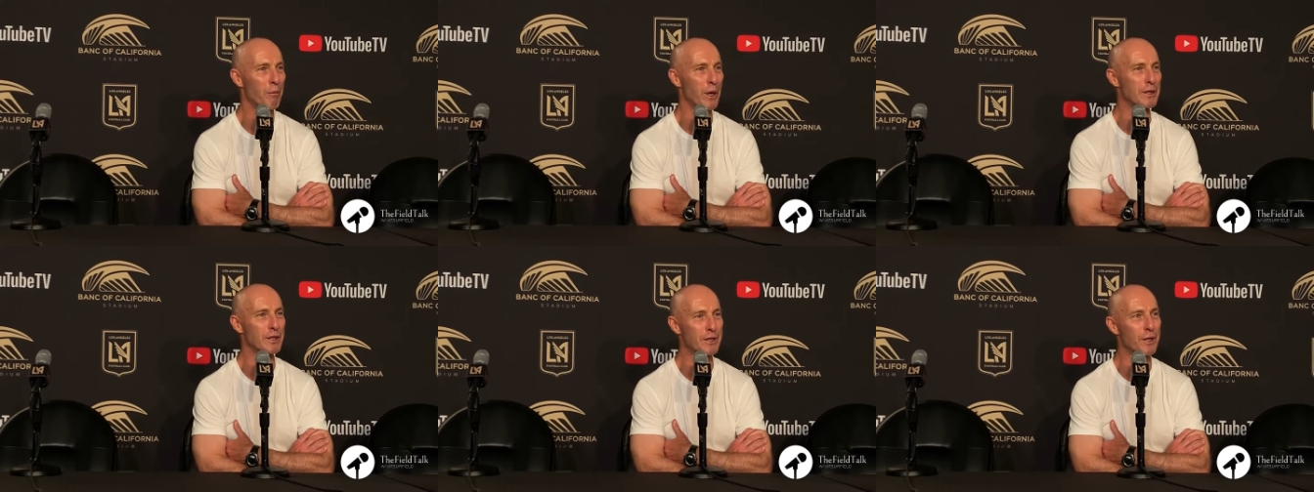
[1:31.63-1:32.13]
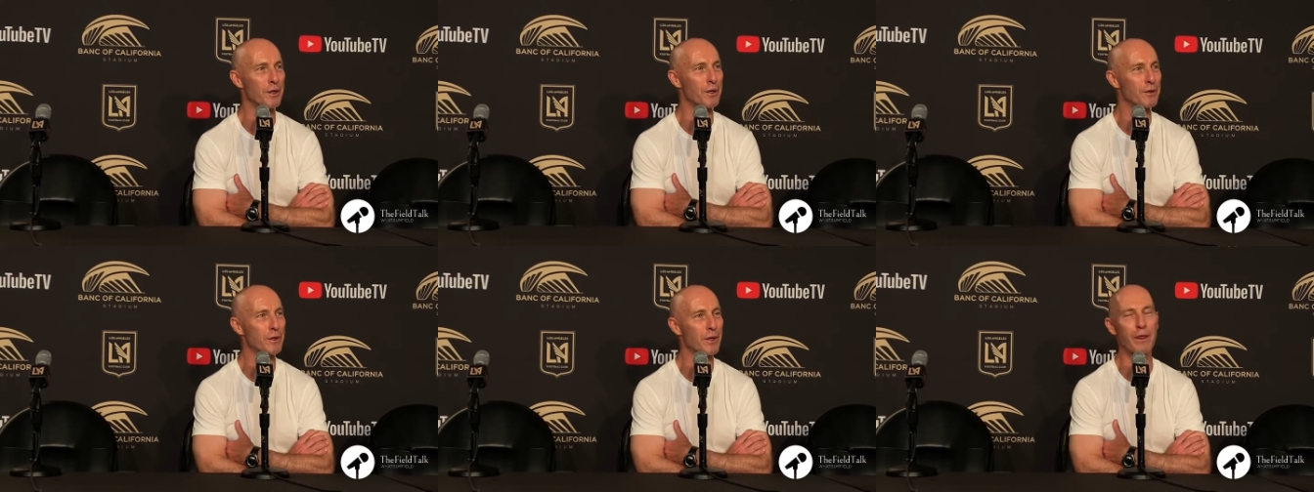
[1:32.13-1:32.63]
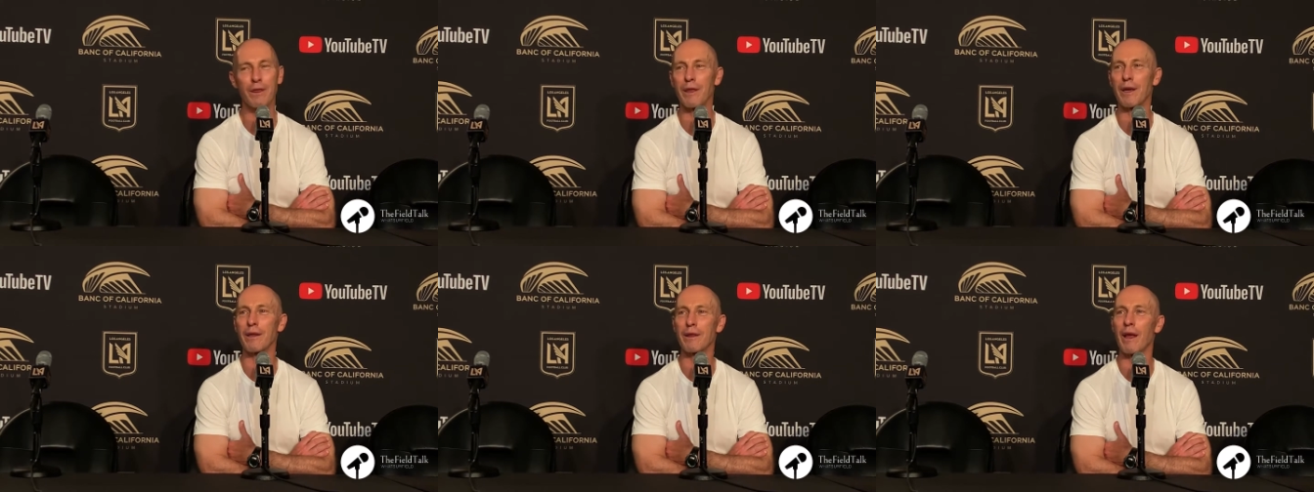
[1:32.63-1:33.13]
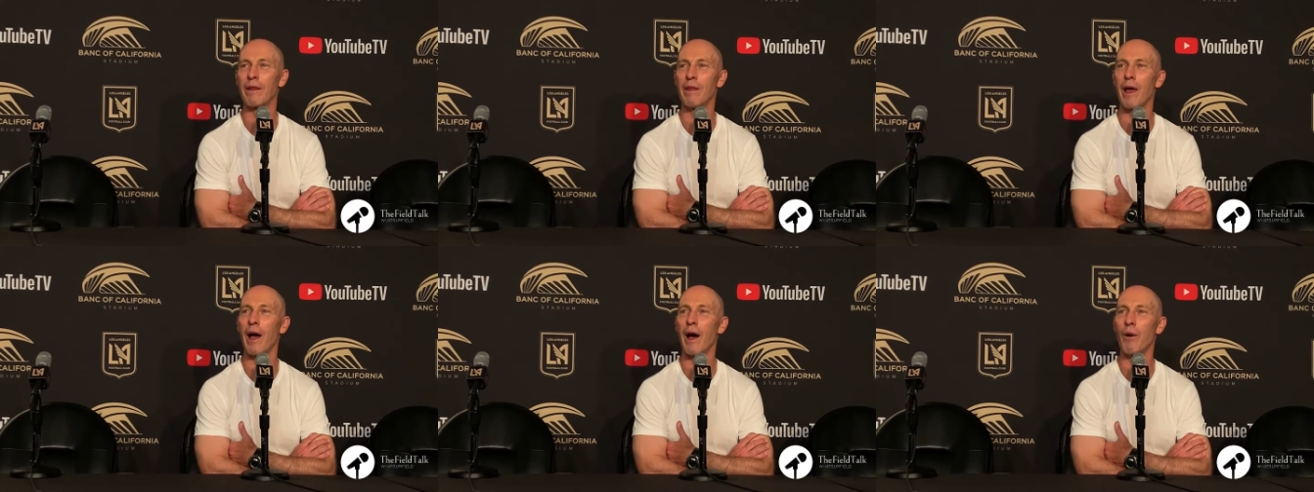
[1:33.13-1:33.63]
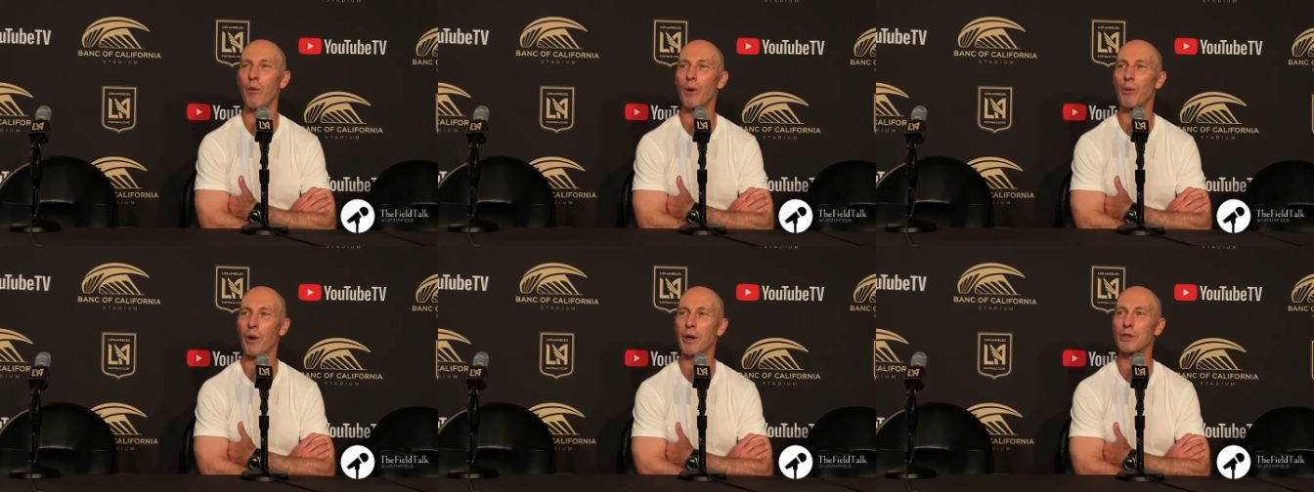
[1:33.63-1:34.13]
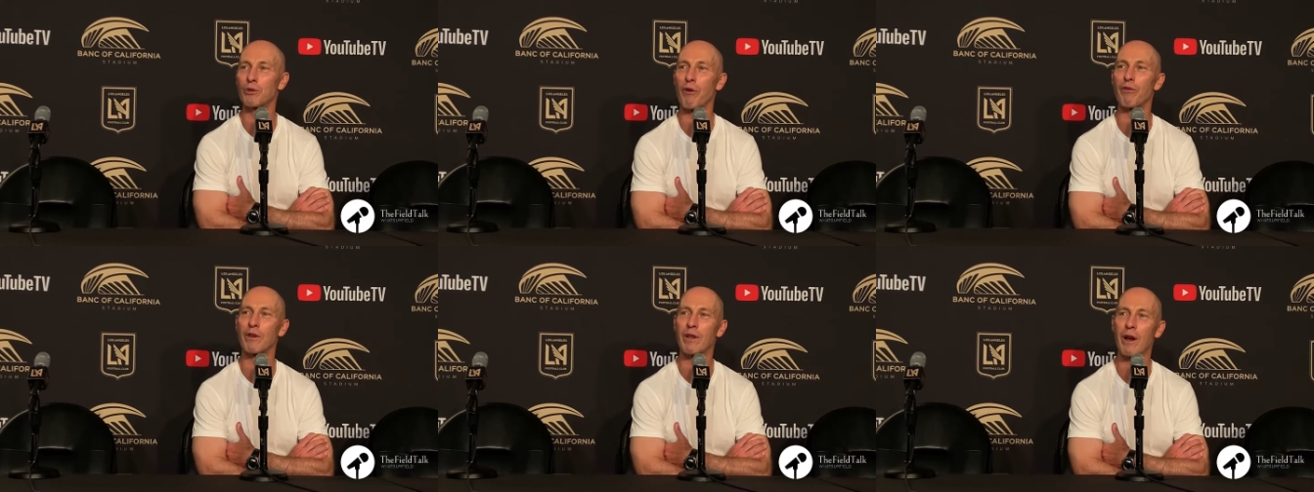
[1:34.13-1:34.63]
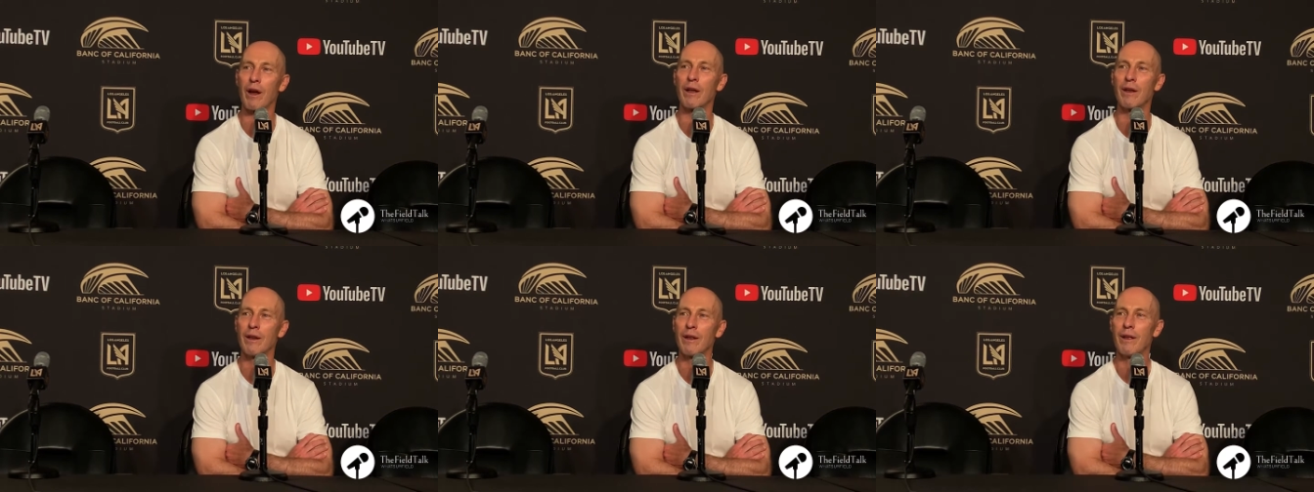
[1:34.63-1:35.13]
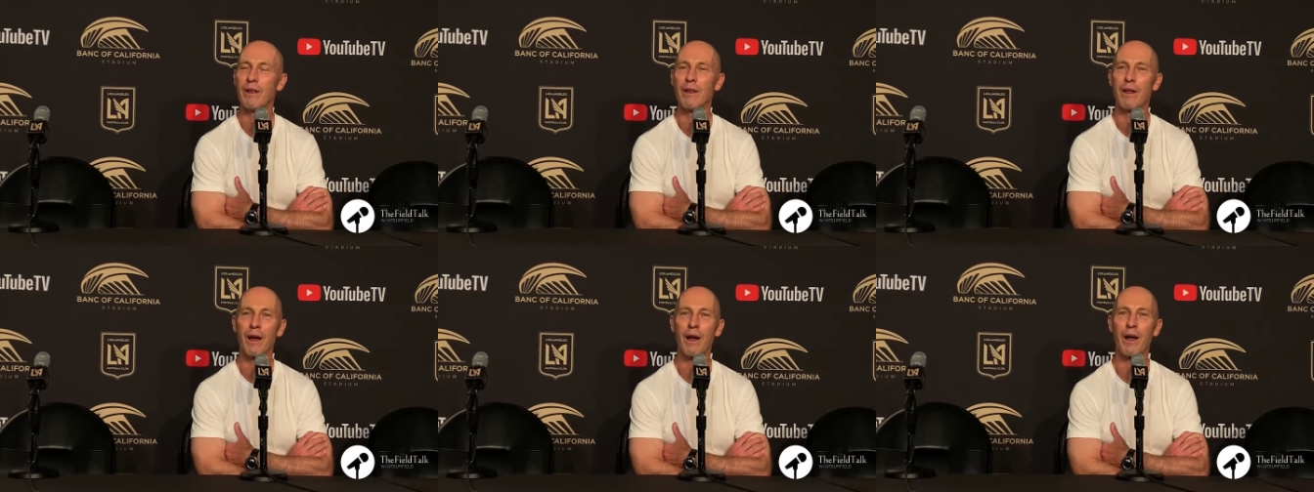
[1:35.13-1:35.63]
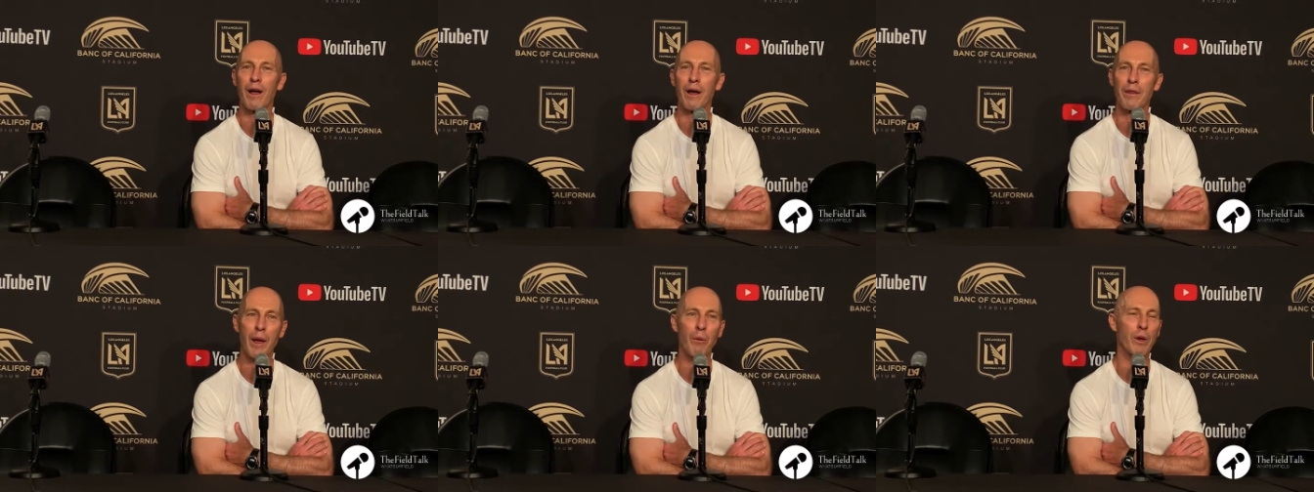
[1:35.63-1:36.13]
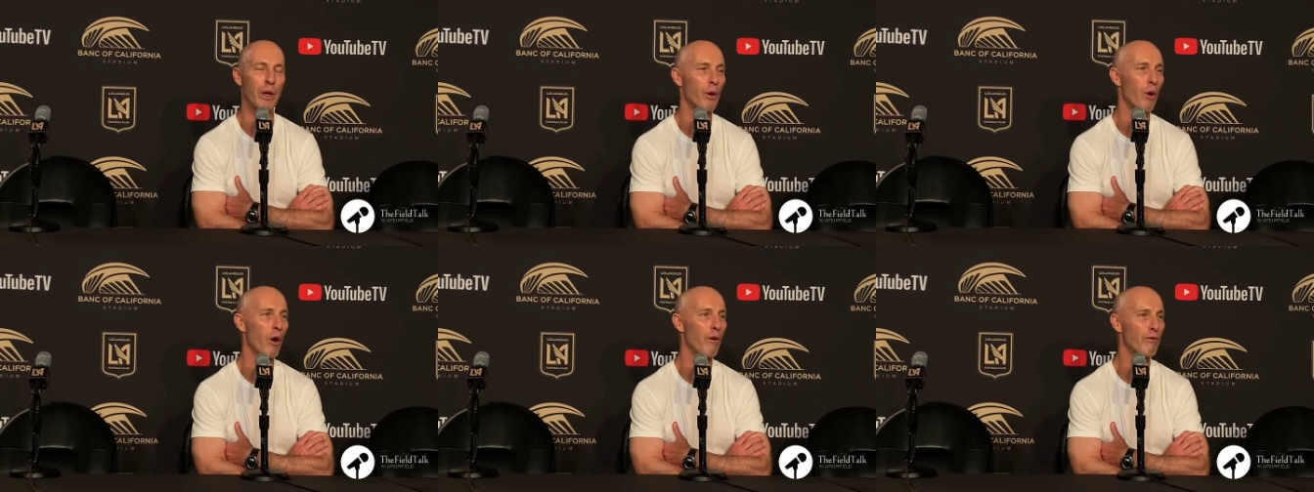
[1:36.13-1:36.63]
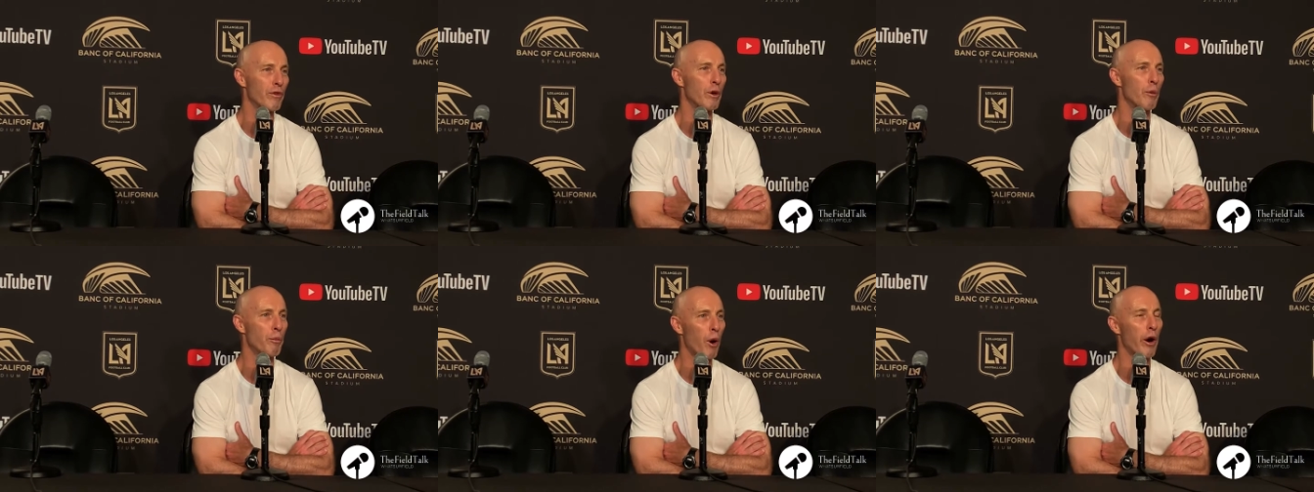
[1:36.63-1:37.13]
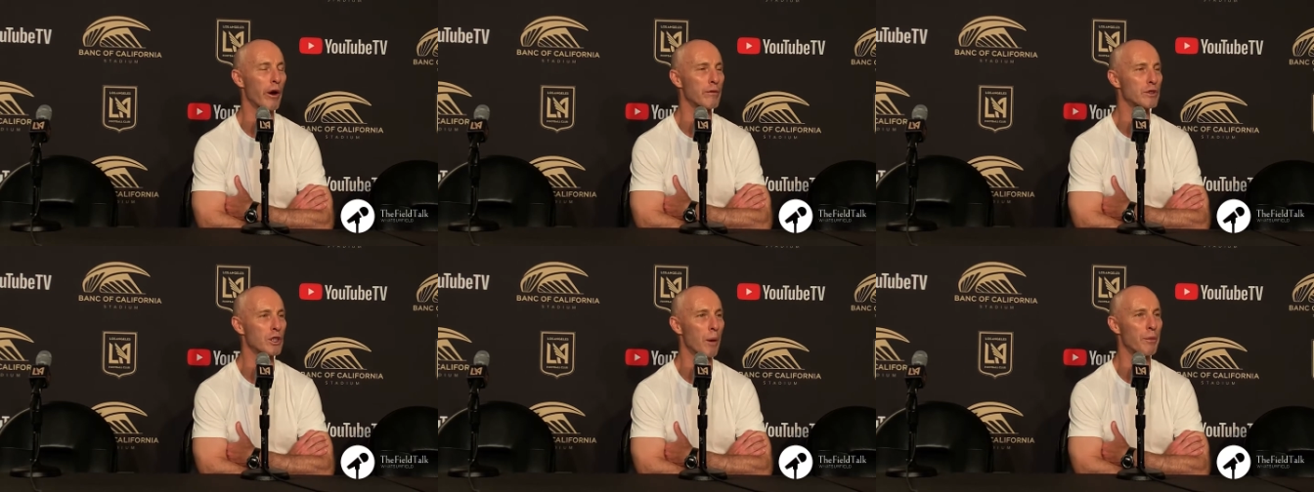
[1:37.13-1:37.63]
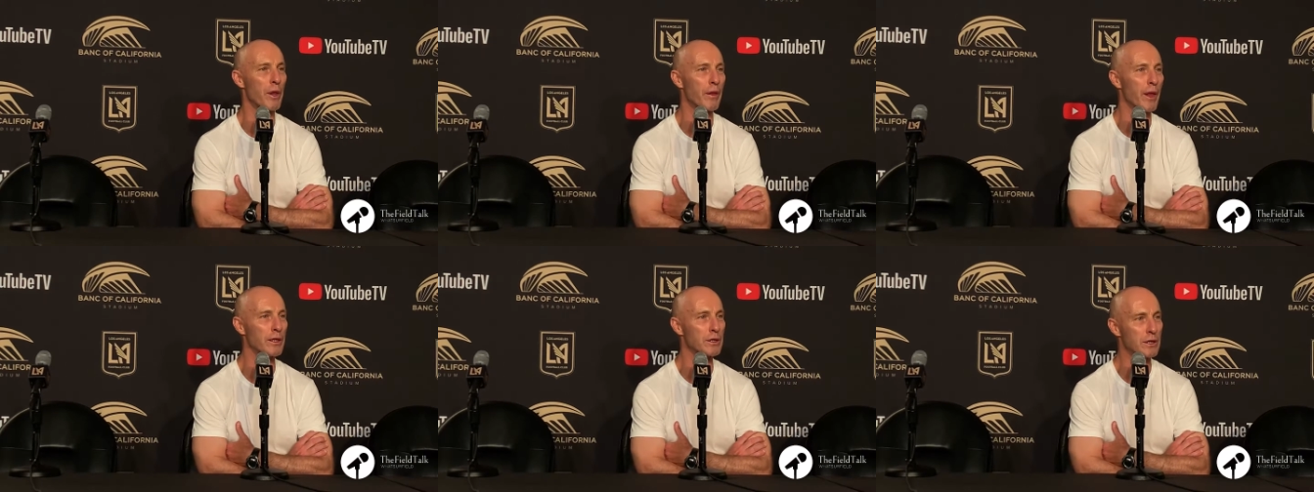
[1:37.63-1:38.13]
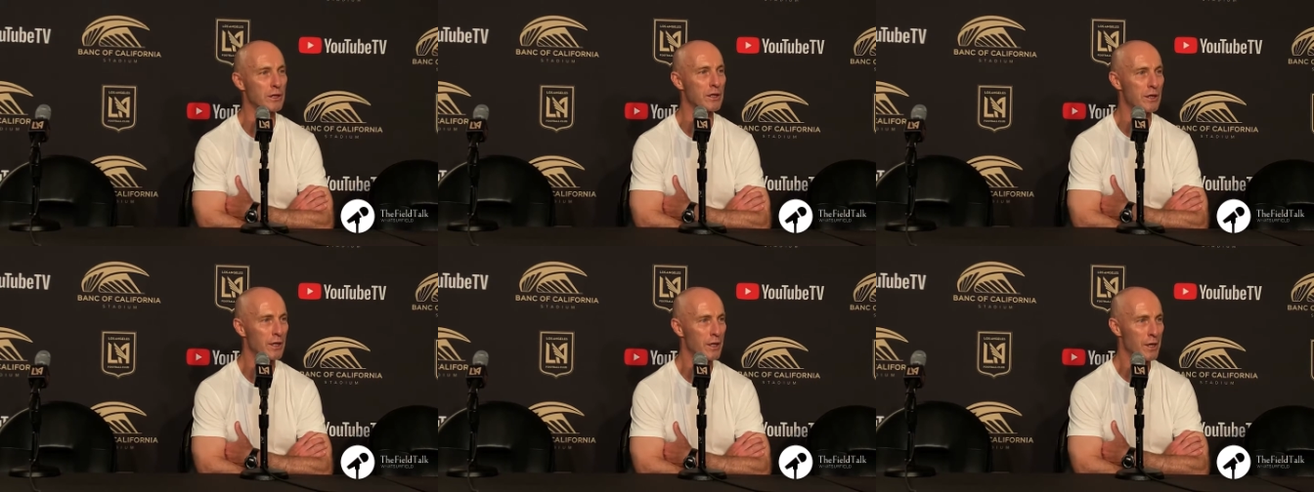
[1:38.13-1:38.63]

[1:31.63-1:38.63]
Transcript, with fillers: But still to think that now we won a trophy tonight uh, and that we can all feel part of something that's